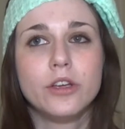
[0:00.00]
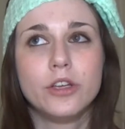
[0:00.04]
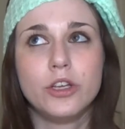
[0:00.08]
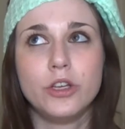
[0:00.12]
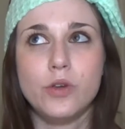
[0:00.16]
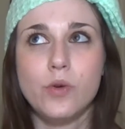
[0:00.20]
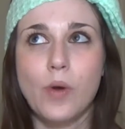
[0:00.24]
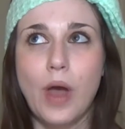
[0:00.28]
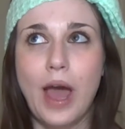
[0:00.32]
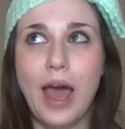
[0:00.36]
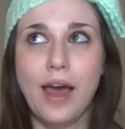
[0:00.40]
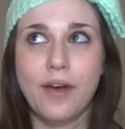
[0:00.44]

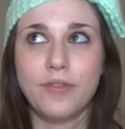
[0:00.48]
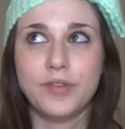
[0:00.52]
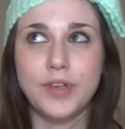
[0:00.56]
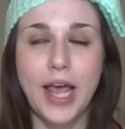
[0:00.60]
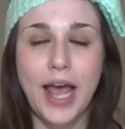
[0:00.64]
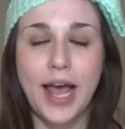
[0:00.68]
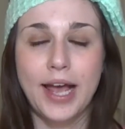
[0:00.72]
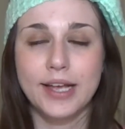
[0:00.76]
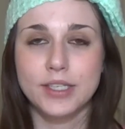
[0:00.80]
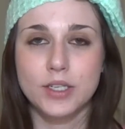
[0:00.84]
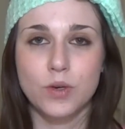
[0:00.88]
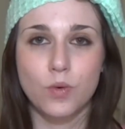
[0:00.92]
You have to
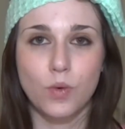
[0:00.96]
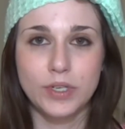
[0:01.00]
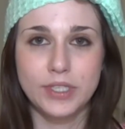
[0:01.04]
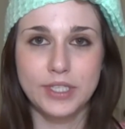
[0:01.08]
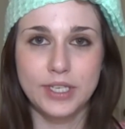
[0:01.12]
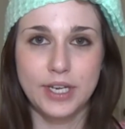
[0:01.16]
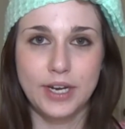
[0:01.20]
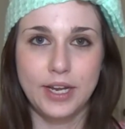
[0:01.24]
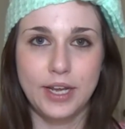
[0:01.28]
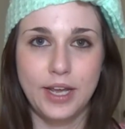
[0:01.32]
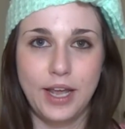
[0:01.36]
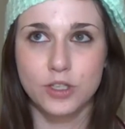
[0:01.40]
ask what's
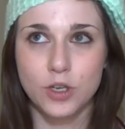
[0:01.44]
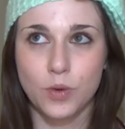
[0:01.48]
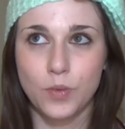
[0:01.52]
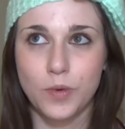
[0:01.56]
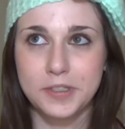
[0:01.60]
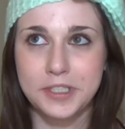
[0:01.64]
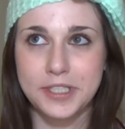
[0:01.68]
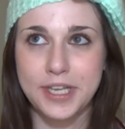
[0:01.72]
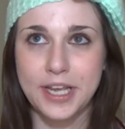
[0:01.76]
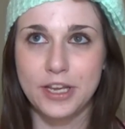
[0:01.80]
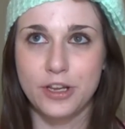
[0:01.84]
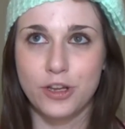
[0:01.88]
in it. It's
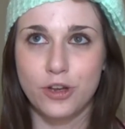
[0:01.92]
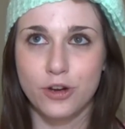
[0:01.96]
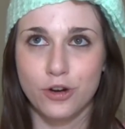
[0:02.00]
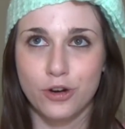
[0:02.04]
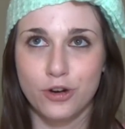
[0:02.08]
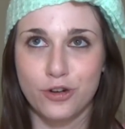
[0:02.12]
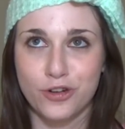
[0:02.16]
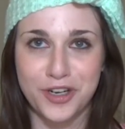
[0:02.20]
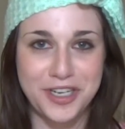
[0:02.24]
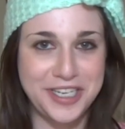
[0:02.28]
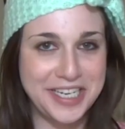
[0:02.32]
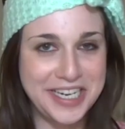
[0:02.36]
almost like you're
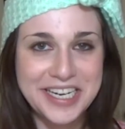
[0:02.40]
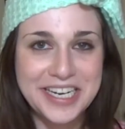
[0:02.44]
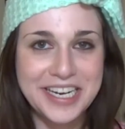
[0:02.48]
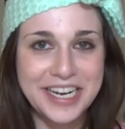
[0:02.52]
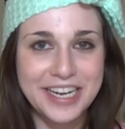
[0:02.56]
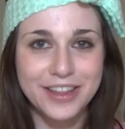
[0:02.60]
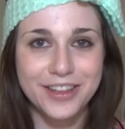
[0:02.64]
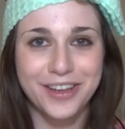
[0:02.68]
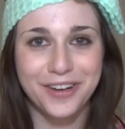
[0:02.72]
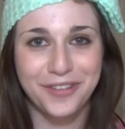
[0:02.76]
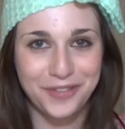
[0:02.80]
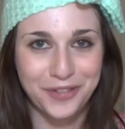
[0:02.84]

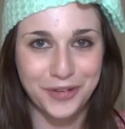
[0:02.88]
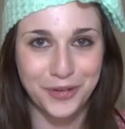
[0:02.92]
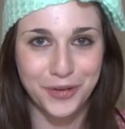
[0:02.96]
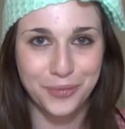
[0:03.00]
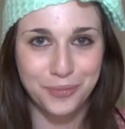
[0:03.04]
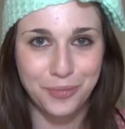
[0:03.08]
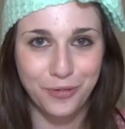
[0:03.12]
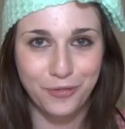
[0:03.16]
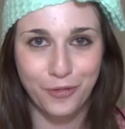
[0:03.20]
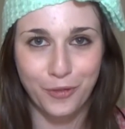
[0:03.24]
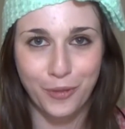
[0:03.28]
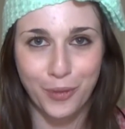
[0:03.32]
critiquing their
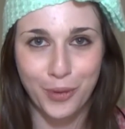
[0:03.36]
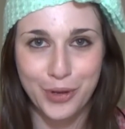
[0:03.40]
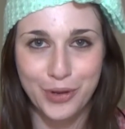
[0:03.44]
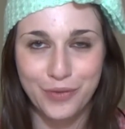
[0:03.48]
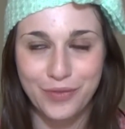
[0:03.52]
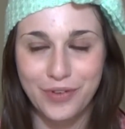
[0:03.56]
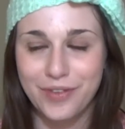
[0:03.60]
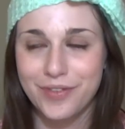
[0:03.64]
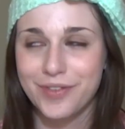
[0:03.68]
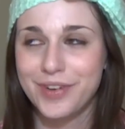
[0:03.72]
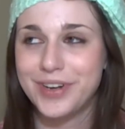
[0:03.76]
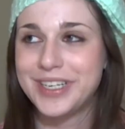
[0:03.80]
food before
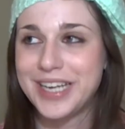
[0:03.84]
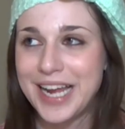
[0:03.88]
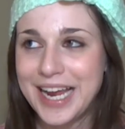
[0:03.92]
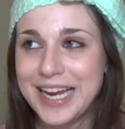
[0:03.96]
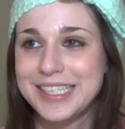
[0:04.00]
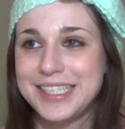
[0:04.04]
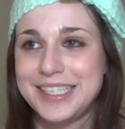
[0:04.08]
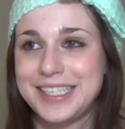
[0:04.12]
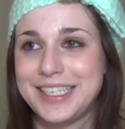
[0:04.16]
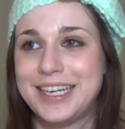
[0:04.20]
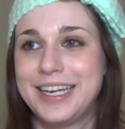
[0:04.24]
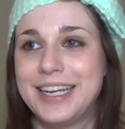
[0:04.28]
you've even
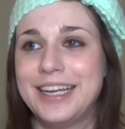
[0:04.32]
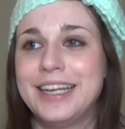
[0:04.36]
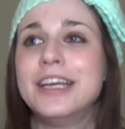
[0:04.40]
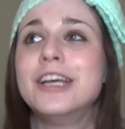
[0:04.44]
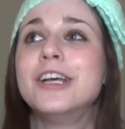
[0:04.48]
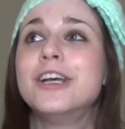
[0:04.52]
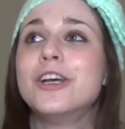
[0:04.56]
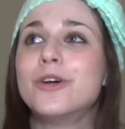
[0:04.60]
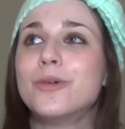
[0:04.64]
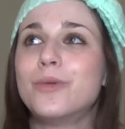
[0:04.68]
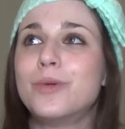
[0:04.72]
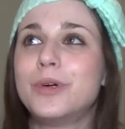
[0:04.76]
tasted it,
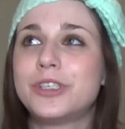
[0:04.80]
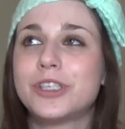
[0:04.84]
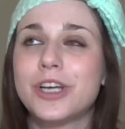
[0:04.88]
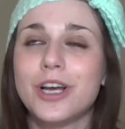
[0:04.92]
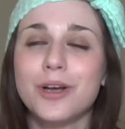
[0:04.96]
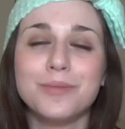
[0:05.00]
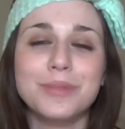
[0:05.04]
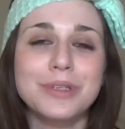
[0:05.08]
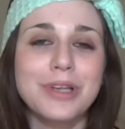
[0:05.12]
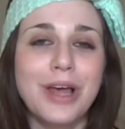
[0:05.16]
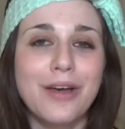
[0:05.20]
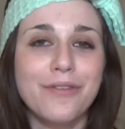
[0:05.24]
which
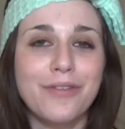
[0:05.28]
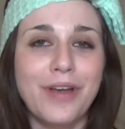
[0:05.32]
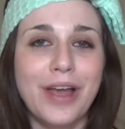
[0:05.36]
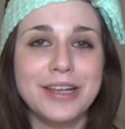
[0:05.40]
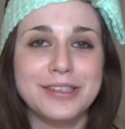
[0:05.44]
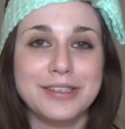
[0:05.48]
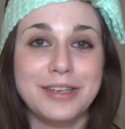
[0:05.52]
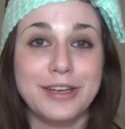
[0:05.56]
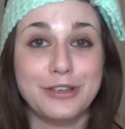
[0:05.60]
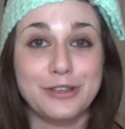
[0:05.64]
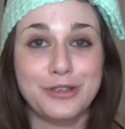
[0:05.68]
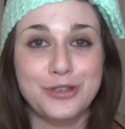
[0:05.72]
comes off
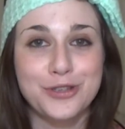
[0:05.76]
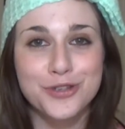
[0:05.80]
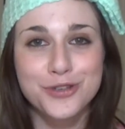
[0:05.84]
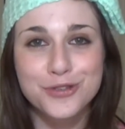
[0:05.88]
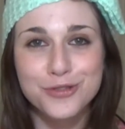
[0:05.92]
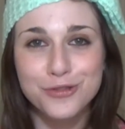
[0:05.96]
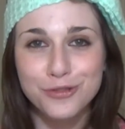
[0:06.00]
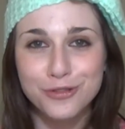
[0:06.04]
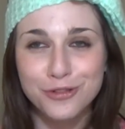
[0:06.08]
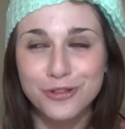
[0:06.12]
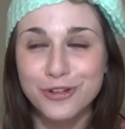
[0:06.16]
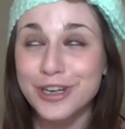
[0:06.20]
as
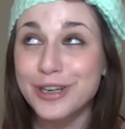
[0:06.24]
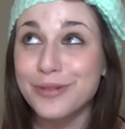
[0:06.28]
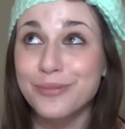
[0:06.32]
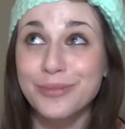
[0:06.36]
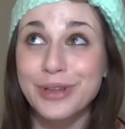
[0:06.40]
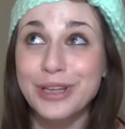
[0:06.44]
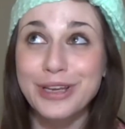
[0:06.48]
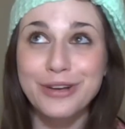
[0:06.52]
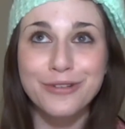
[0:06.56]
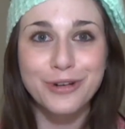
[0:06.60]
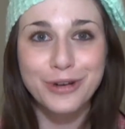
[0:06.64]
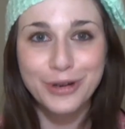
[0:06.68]

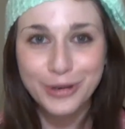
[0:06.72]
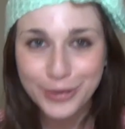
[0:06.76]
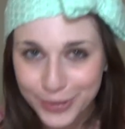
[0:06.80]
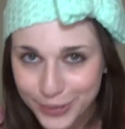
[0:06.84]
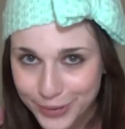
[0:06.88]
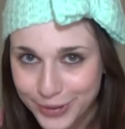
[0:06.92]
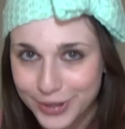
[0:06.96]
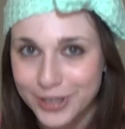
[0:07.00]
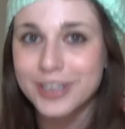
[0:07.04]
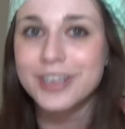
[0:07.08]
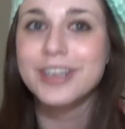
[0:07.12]
extremely rude.